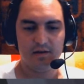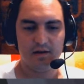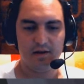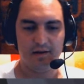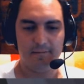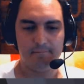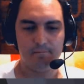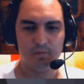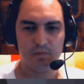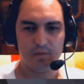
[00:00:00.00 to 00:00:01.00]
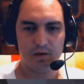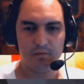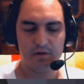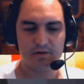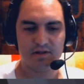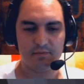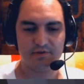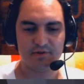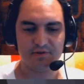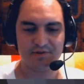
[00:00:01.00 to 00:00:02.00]
Um, water
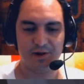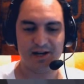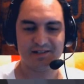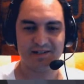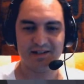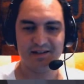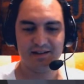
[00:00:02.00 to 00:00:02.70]
temperature is rising.